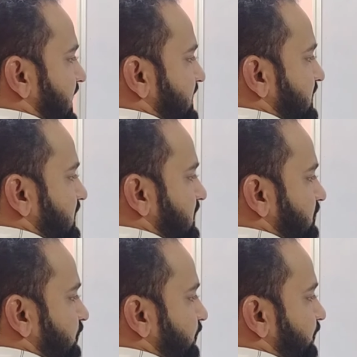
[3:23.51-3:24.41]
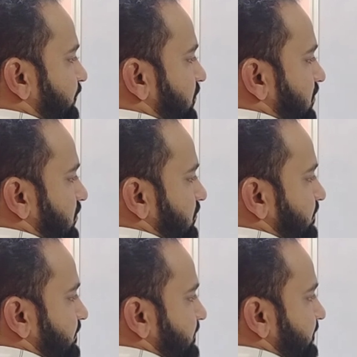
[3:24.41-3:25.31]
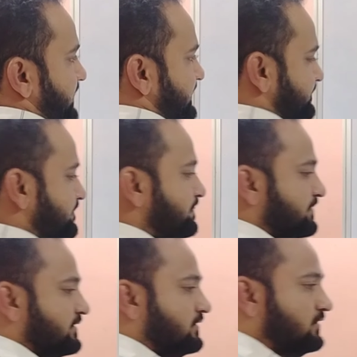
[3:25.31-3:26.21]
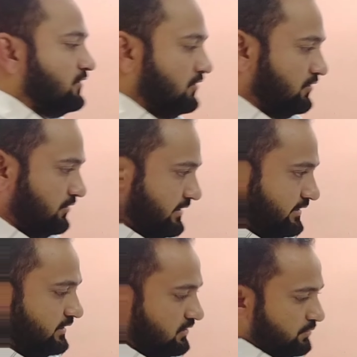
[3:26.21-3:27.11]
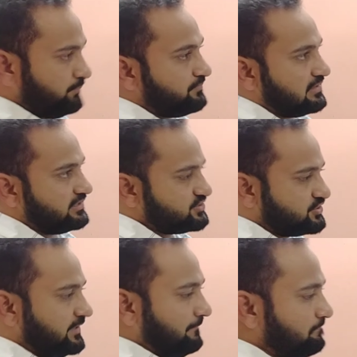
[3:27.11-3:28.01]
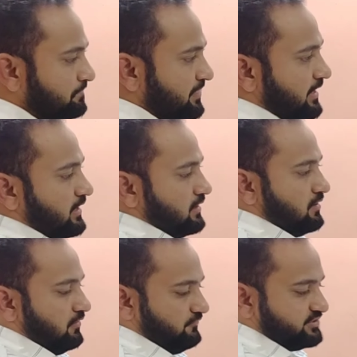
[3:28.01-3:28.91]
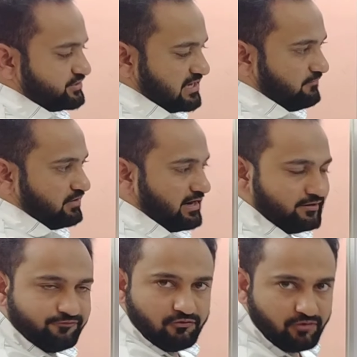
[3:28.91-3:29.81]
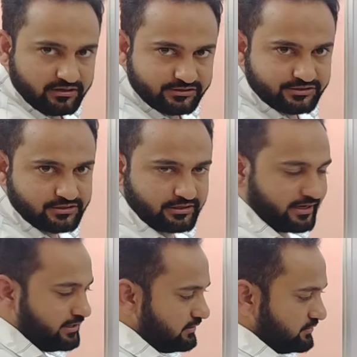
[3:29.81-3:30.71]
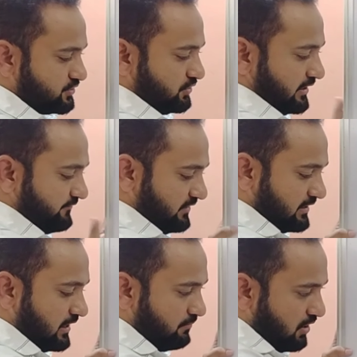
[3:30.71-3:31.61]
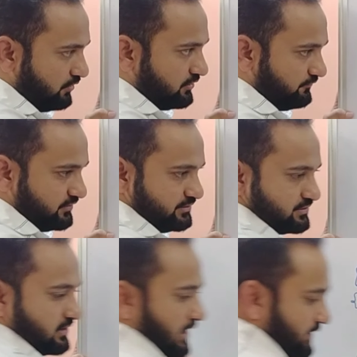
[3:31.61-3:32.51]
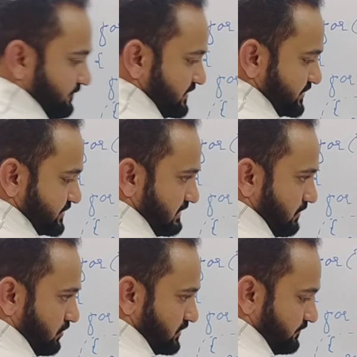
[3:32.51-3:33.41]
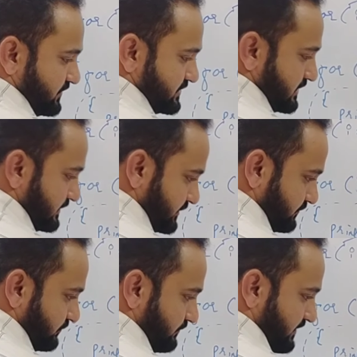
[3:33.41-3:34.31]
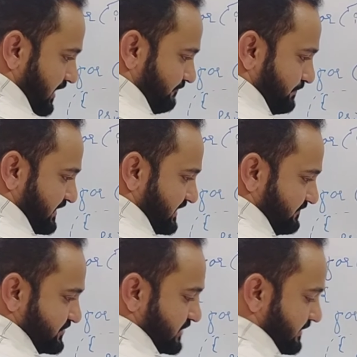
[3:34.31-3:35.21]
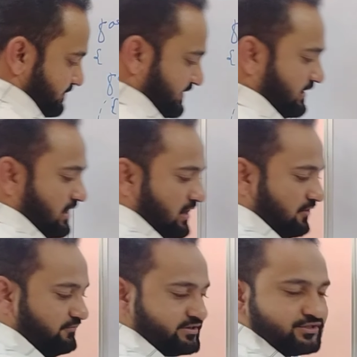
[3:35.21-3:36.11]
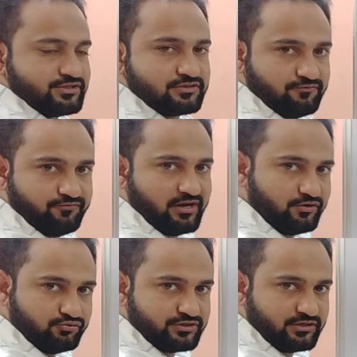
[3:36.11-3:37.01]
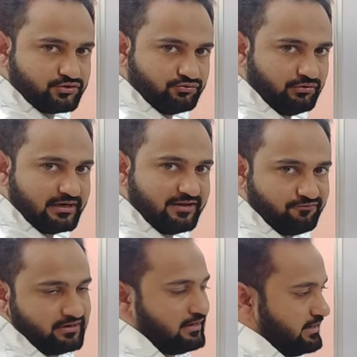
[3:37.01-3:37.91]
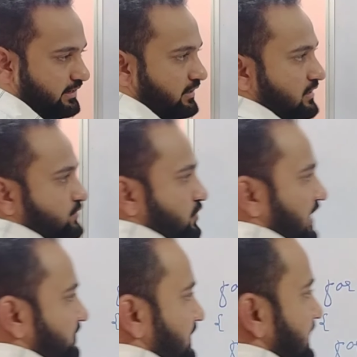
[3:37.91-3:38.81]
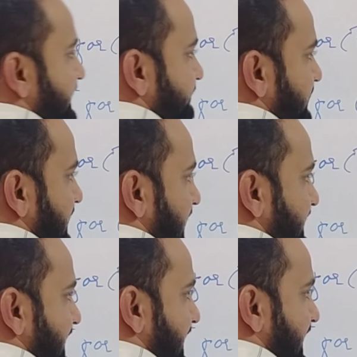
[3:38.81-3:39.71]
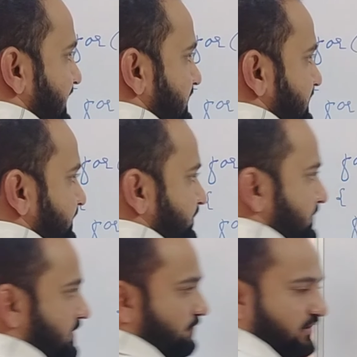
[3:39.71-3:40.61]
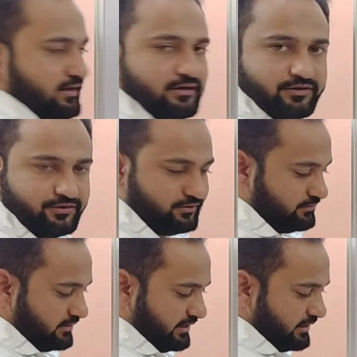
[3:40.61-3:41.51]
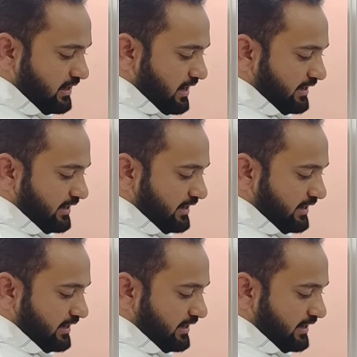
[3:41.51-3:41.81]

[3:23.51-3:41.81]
Inner for loop. Fine. Okay, now let's see. We just have run it for once, right? So it will come out of this. It will just come out of this. Here what we have? Printf statement, which is we are using to leave one line. So it will leave one line and wait here, right?